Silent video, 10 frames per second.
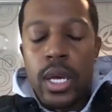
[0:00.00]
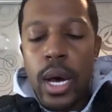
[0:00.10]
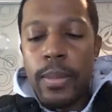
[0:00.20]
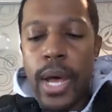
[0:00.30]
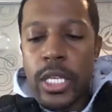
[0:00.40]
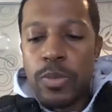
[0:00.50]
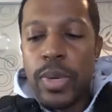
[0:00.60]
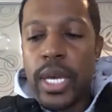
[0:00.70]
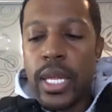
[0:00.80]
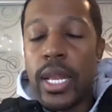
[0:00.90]
I'm not
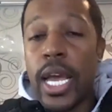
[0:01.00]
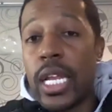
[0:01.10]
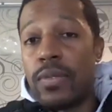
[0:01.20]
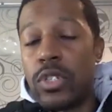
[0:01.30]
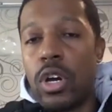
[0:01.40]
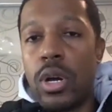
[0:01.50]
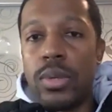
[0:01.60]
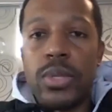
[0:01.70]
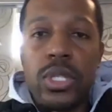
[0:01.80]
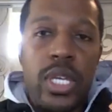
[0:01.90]
speaking negative
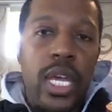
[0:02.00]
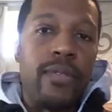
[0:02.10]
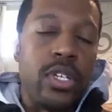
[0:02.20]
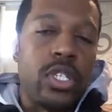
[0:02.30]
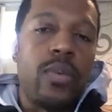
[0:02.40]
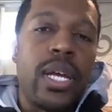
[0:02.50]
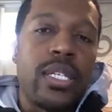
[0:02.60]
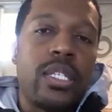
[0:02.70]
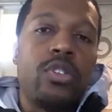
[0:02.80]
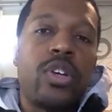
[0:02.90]
terms. I'm just saying if you're someone
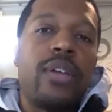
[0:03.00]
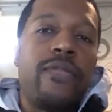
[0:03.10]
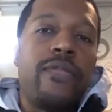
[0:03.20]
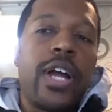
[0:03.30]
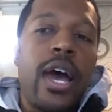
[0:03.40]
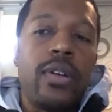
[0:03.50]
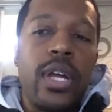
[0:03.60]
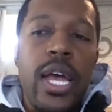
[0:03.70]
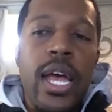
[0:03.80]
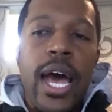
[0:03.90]
that's still trying to figure out
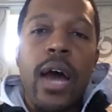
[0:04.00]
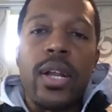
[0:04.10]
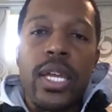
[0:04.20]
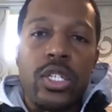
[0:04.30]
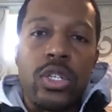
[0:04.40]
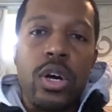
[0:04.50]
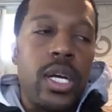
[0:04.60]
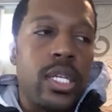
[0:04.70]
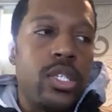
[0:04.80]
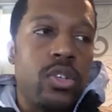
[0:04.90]
how to get
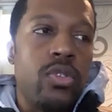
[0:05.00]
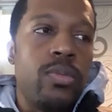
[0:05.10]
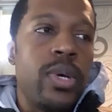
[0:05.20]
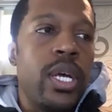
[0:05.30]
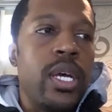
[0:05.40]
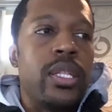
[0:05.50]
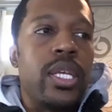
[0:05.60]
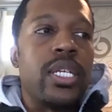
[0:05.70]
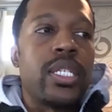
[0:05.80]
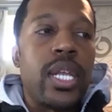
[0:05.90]
started in Zoom,
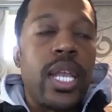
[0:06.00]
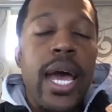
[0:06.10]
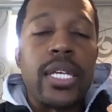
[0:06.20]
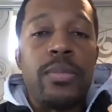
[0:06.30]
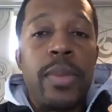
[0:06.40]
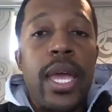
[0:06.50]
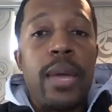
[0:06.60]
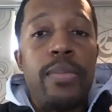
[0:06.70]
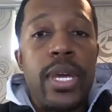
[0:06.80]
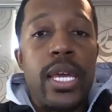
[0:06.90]
then this class
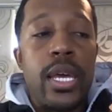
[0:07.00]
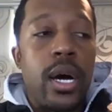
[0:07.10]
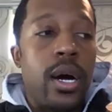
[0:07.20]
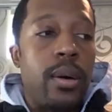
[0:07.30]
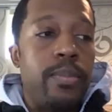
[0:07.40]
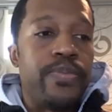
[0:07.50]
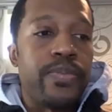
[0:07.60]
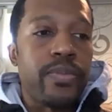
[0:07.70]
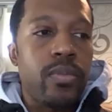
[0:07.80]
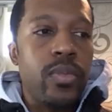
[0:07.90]
may be um,
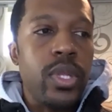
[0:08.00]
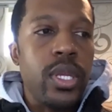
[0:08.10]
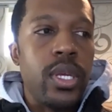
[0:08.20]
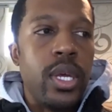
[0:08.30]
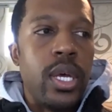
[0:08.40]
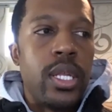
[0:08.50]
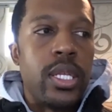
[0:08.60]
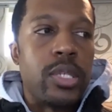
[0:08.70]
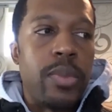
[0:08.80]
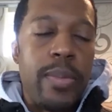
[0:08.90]

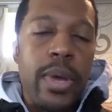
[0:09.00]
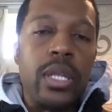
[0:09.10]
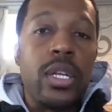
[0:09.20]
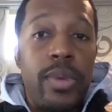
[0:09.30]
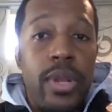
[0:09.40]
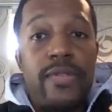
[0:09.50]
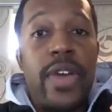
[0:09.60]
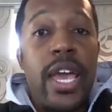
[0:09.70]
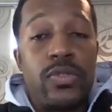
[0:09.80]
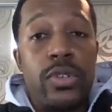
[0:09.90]
this may be a little bit
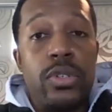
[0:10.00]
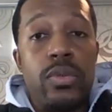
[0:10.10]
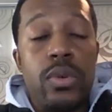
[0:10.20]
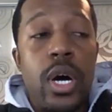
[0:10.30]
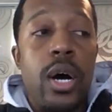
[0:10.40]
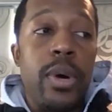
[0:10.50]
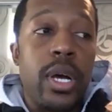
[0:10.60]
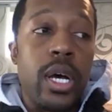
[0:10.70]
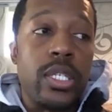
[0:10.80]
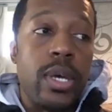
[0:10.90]
advanced for you uh,
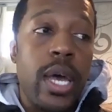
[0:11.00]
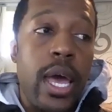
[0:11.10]
because